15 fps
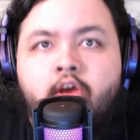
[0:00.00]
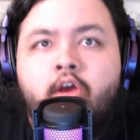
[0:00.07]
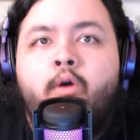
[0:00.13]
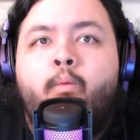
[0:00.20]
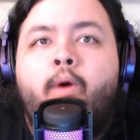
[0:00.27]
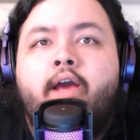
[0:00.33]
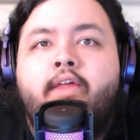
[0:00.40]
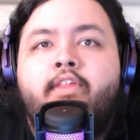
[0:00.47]

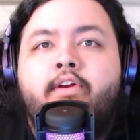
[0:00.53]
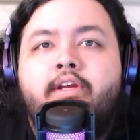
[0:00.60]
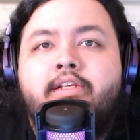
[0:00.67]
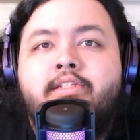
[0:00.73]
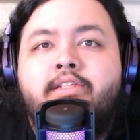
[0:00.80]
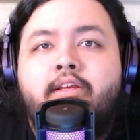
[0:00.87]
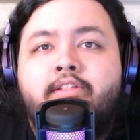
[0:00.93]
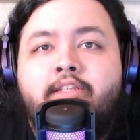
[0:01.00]
why there is
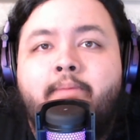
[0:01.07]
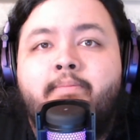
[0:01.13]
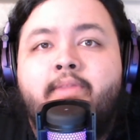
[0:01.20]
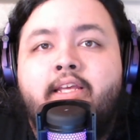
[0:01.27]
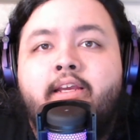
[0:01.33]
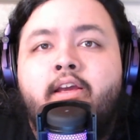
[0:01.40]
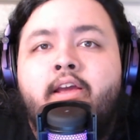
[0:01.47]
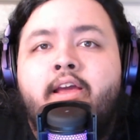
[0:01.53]

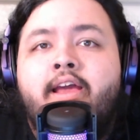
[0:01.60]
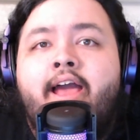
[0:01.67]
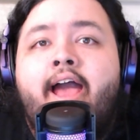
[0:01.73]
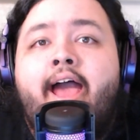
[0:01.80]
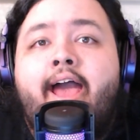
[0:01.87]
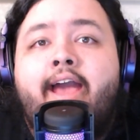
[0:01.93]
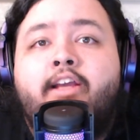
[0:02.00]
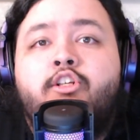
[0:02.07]
something
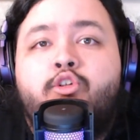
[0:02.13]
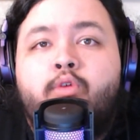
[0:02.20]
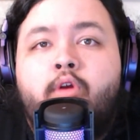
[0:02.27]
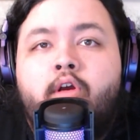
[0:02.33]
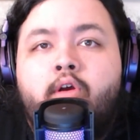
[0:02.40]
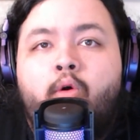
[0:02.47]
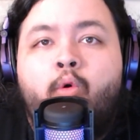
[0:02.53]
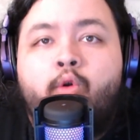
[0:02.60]

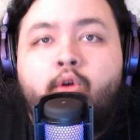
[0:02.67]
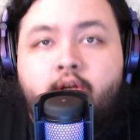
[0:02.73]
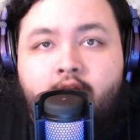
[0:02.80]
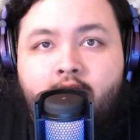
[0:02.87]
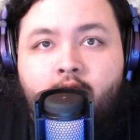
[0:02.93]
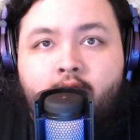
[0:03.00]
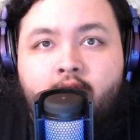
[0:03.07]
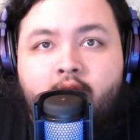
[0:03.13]

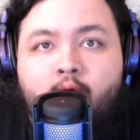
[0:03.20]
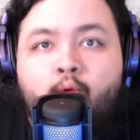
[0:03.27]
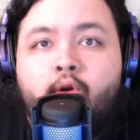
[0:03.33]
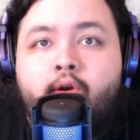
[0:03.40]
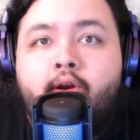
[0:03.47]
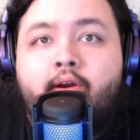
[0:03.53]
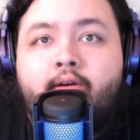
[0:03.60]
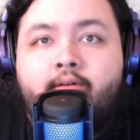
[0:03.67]
extraordinary
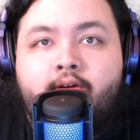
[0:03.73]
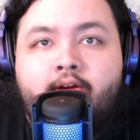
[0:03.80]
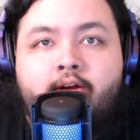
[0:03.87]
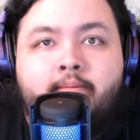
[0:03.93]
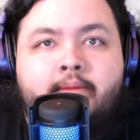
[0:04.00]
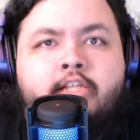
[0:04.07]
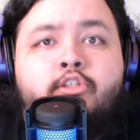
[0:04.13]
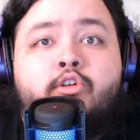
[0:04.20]
or
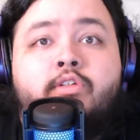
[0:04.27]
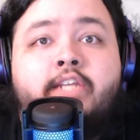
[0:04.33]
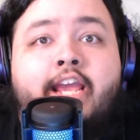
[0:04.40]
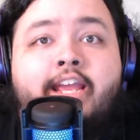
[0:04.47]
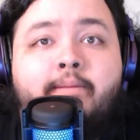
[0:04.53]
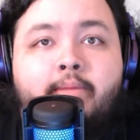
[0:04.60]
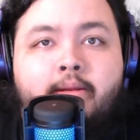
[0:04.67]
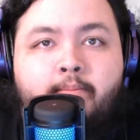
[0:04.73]

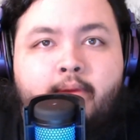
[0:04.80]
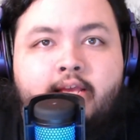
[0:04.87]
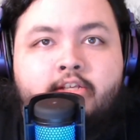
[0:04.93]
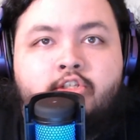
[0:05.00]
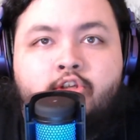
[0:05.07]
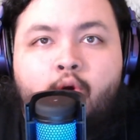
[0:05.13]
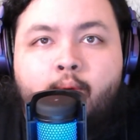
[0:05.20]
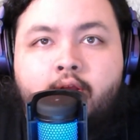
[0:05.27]
entertainment based
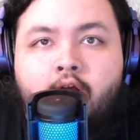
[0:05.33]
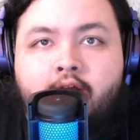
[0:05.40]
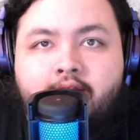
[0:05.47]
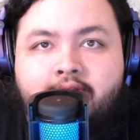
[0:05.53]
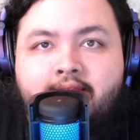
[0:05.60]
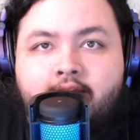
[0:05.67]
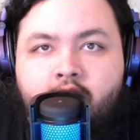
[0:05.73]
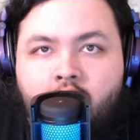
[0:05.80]
going on in
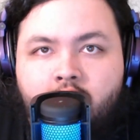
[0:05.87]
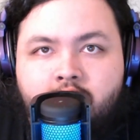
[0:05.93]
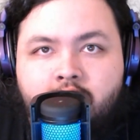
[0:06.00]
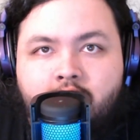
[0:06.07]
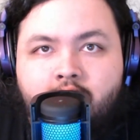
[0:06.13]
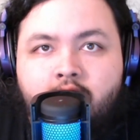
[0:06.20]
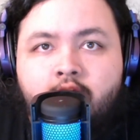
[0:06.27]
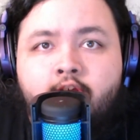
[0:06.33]
that
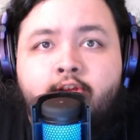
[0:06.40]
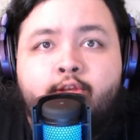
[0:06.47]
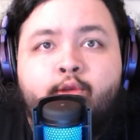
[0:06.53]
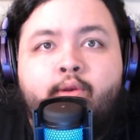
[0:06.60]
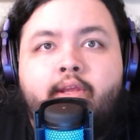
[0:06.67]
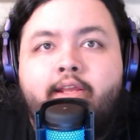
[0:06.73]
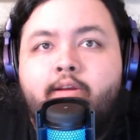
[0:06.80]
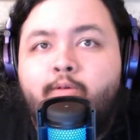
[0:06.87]
content. You
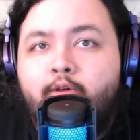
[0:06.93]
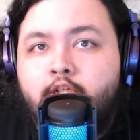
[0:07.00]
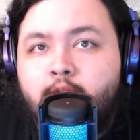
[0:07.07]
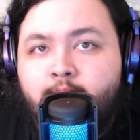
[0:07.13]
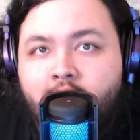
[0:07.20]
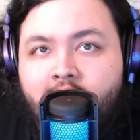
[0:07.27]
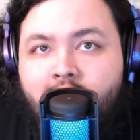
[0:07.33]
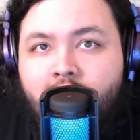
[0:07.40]
need to
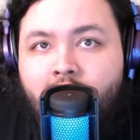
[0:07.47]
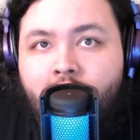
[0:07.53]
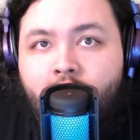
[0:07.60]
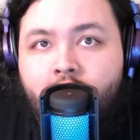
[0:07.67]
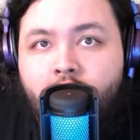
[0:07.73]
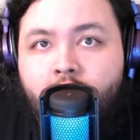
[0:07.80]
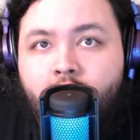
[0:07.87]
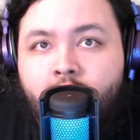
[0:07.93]
explain the
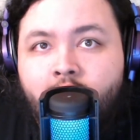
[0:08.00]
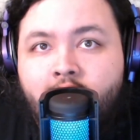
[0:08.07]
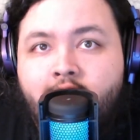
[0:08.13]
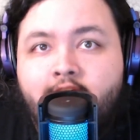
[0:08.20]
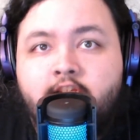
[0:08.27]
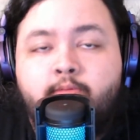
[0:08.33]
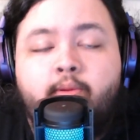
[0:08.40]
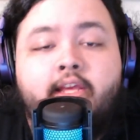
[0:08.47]
narrative,
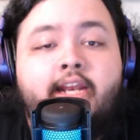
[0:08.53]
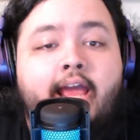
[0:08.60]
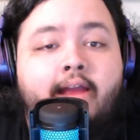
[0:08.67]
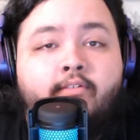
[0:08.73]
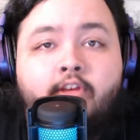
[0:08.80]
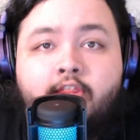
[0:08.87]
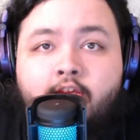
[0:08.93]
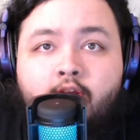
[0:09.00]
explain
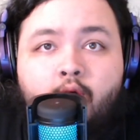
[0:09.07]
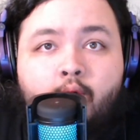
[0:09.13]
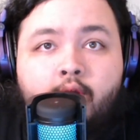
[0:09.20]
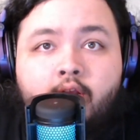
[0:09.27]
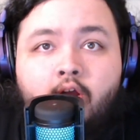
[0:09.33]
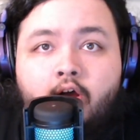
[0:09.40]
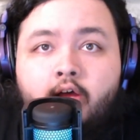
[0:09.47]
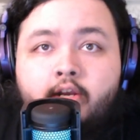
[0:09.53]
everything
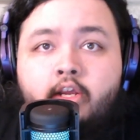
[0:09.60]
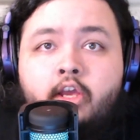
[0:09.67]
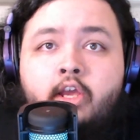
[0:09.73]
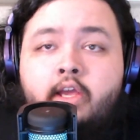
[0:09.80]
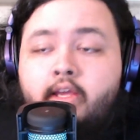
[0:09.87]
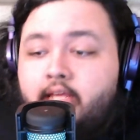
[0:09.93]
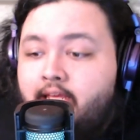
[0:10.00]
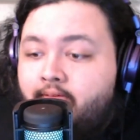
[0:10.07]
going on,
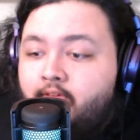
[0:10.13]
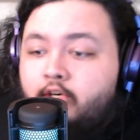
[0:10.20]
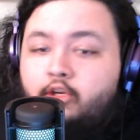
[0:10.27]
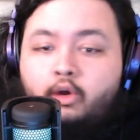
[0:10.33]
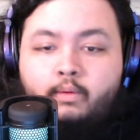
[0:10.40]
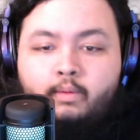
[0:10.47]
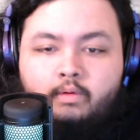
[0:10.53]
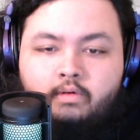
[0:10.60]

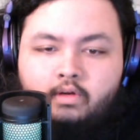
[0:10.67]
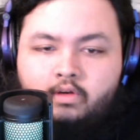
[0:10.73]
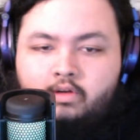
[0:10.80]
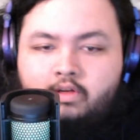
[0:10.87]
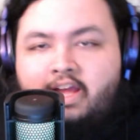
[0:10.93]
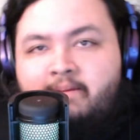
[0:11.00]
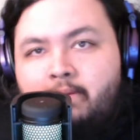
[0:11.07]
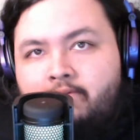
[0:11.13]

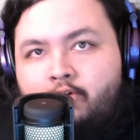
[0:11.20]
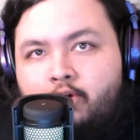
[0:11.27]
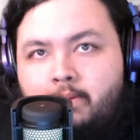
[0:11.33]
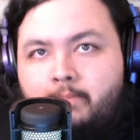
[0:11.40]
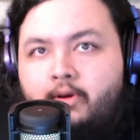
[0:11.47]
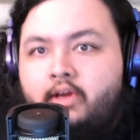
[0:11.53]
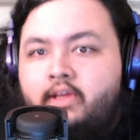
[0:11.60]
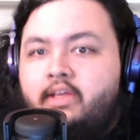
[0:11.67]
I have my phone in my
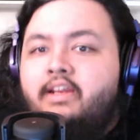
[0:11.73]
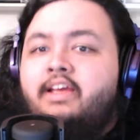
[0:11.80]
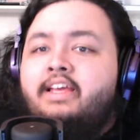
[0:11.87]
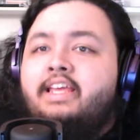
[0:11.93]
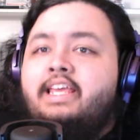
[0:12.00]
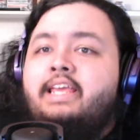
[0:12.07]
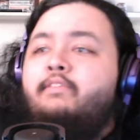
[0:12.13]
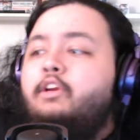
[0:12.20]
pocket,
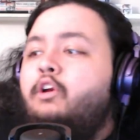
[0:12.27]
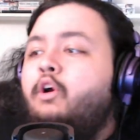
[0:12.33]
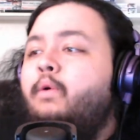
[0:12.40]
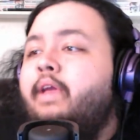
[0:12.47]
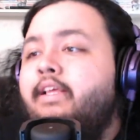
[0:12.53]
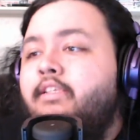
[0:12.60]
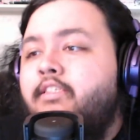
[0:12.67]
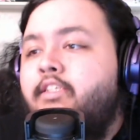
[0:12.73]
even go
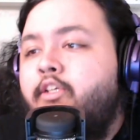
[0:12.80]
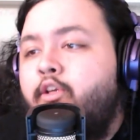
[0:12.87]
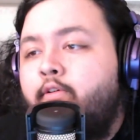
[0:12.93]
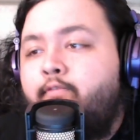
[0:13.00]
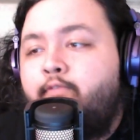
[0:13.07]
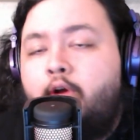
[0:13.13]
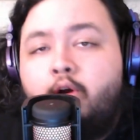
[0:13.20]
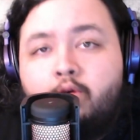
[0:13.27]
into your
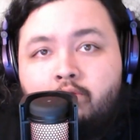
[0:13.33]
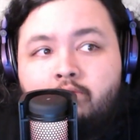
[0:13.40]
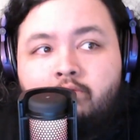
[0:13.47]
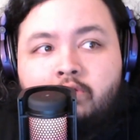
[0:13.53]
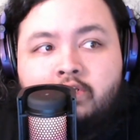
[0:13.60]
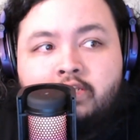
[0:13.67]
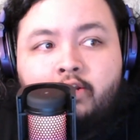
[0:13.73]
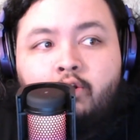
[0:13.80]
phone,
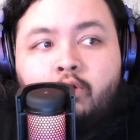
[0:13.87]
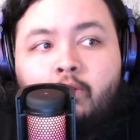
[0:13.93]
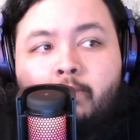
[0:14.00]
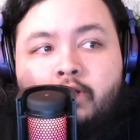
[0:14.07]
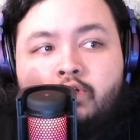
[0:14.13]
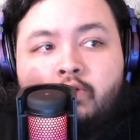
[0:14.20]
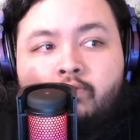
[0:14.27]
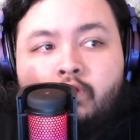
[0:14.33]
because I know a
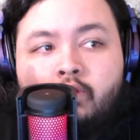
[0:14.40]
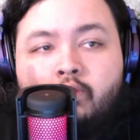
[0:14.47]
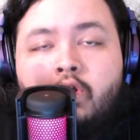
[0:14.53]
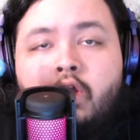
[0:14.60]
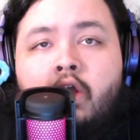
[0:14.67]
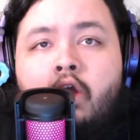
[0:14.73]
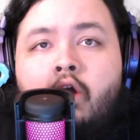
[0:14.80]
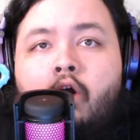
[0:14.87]
bunch of you
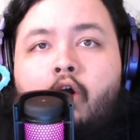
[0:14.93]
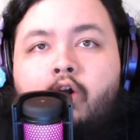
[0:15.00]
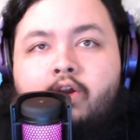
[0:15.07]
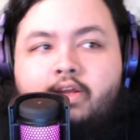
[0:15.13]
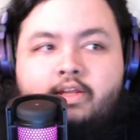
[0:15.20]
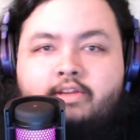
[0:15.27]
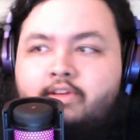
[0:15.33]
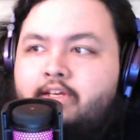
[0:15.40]

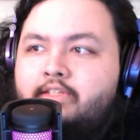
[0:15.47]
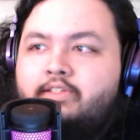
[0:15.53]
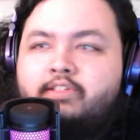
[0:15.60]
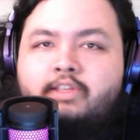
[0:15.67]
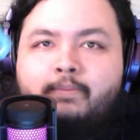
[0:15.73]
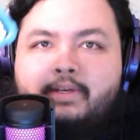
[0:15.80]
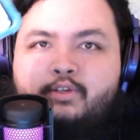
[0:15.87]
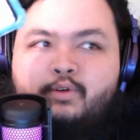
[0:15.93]
guys can see
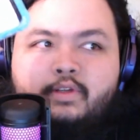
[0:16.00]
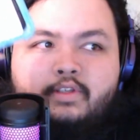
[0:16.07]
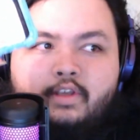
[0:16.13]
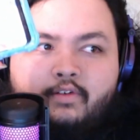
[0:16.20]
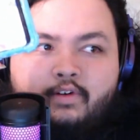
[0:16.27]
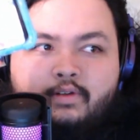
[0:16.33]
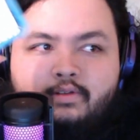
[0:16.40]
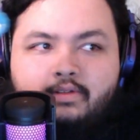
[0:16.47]
my
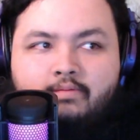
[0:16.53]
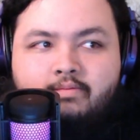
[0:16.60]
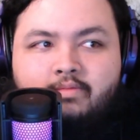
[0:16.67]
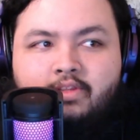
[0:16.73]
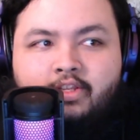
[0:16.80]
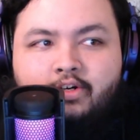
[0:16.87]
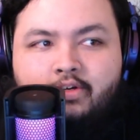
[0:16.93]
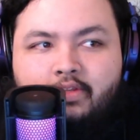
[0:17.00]
screensaver. It's
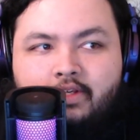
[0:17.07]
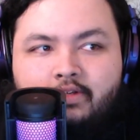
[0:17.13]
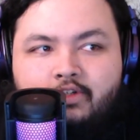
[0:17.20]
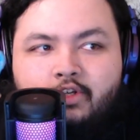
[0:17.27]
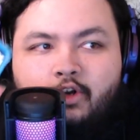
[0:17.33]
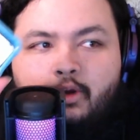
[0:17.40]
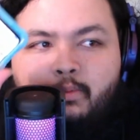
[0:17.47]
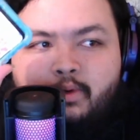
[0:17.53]
literally
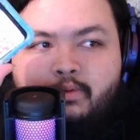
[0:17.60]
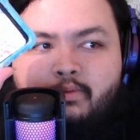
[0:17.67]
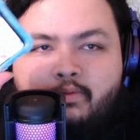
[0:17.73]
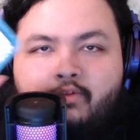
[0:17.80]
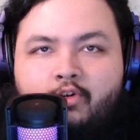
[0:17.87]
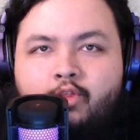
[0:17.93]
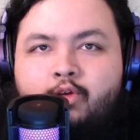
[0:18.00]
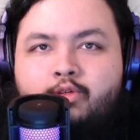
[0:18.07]
Shinobu
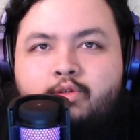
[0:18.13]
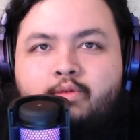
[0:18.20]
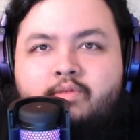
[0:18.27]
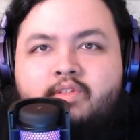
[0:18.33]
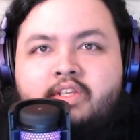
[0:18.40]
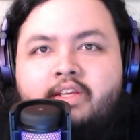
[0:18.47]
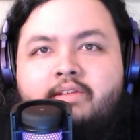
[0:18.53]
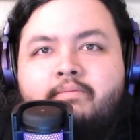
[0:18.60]
for those who have
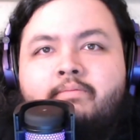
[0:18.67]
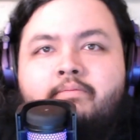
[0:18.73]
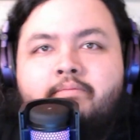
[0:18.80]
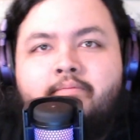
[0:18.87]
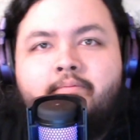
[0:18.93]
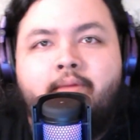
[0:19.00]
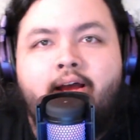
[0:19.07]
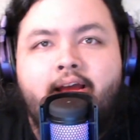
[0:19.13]
seen
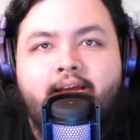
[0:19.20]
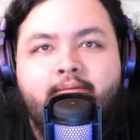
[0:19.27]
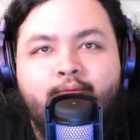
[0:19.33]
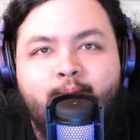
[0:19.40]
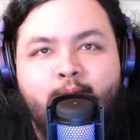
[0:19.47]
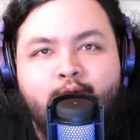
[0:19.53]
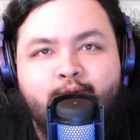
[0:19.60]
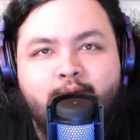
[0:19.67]
my
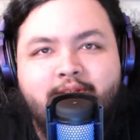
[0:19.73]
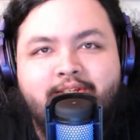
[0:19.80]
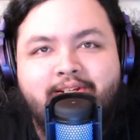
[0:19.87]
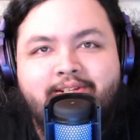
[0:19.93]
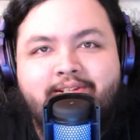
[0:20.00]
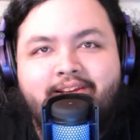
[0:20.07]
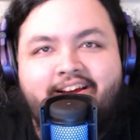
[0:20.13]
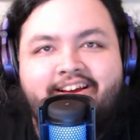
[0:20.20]
most
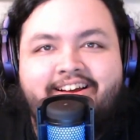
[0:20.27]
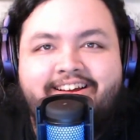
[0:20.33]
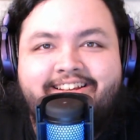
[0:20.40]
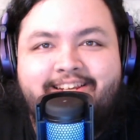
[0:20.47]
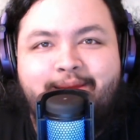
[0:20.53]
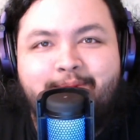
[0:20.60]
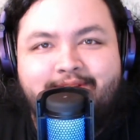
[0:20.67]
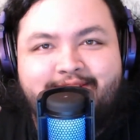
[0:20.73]
recent
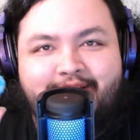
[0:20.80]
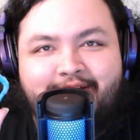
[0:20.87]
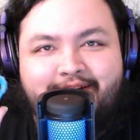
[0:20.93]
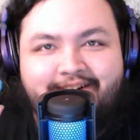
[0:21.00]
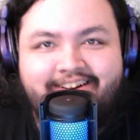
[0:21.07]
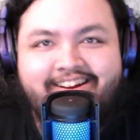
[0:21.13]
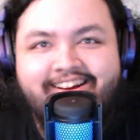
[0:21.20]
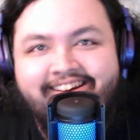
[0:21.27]
Demon
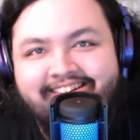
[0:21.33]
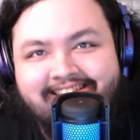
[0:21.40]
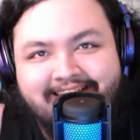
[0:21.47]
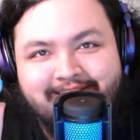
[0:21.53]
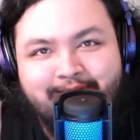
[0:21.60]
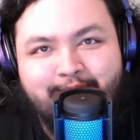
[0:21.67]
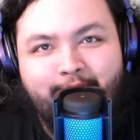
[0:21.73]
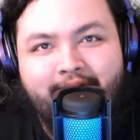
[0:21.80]
Slayer techie
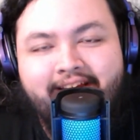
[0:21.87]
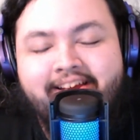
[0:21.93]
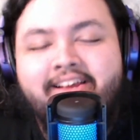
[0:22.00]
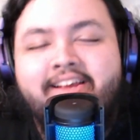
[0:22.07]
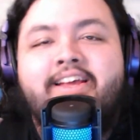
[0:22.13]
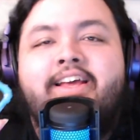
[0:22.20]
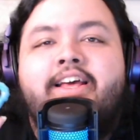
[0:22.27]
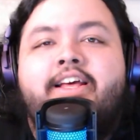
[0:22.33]
story.
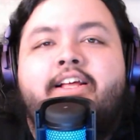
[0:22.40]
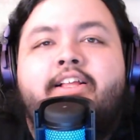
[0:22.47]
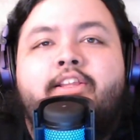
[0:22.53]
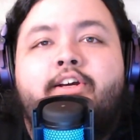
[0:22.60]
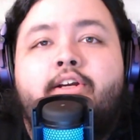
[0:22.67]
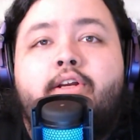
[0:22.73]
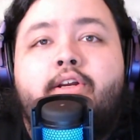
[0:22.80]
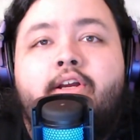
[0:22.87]

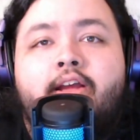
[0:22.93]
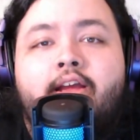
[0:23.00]
Look,